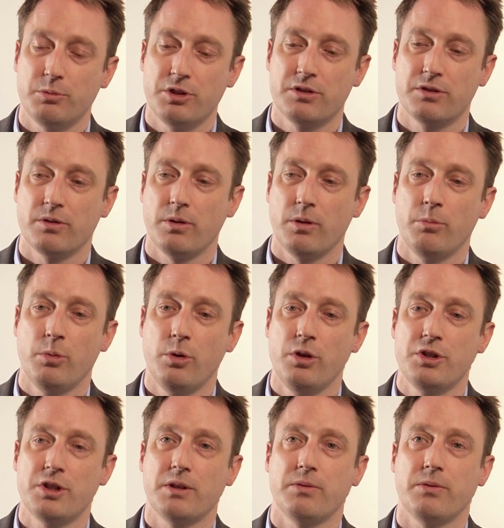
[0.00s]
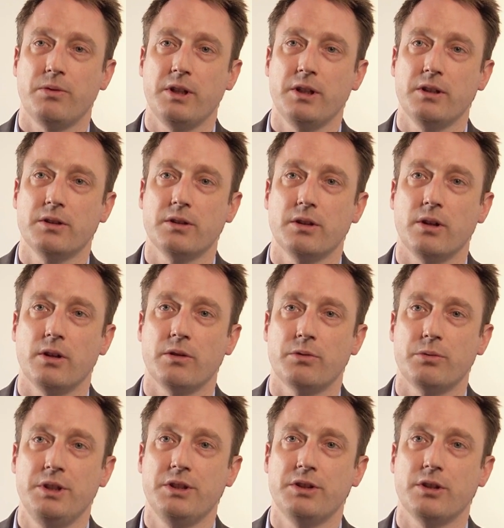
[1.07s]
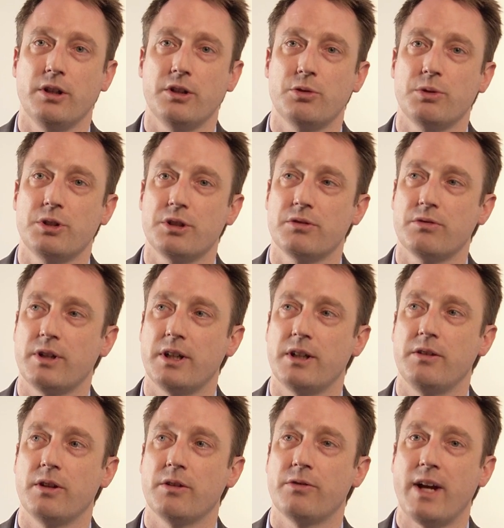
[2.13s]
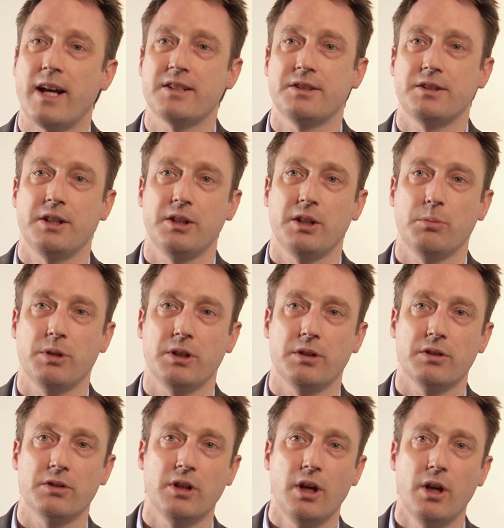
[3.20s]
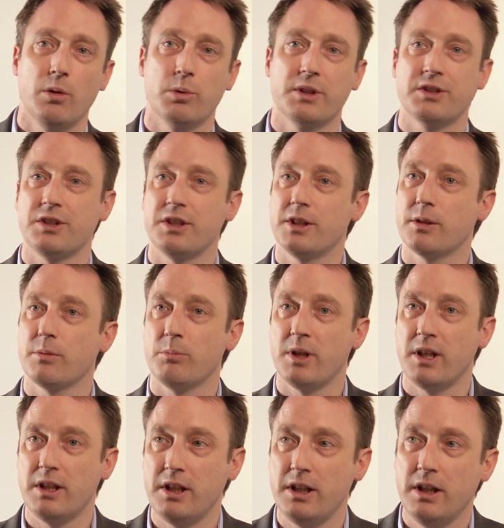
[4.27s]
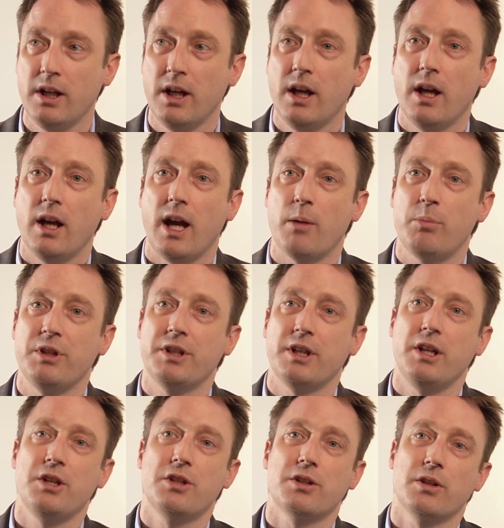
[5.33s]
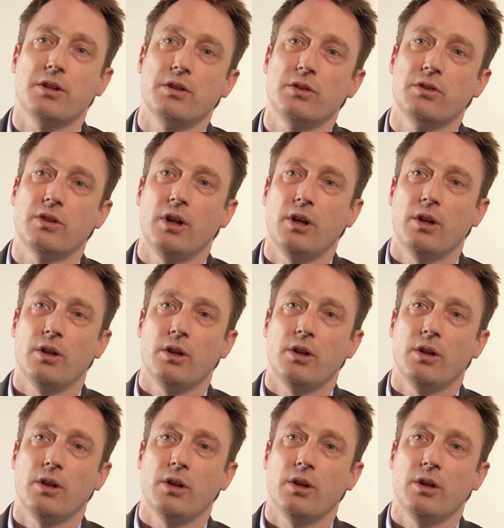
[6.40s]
which is an emerging field of research, which is very fascinating because we're seeing many applications,